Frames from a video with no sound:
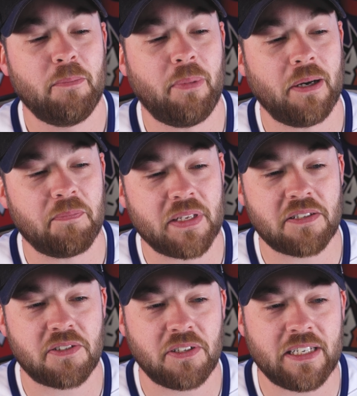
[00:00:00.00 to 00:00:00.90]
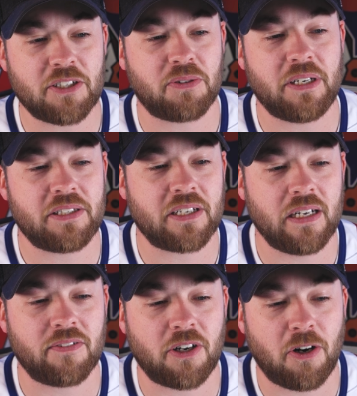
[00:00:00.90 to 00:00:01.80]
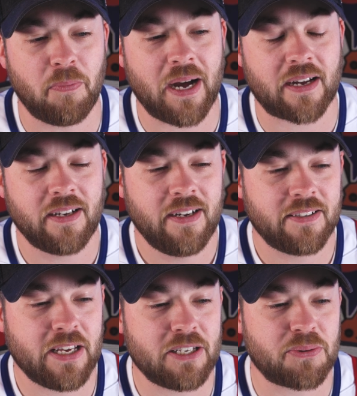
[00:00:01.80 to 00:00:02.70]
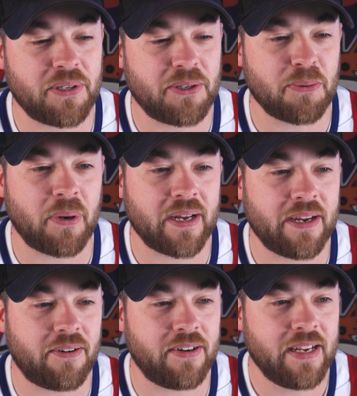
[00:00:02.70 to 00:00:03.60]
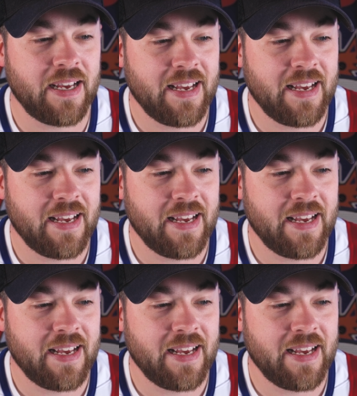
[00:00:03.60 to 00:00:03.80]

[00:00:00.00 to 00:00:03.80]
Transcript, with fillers: But this is an interesting kind of callback to history here by Aaron.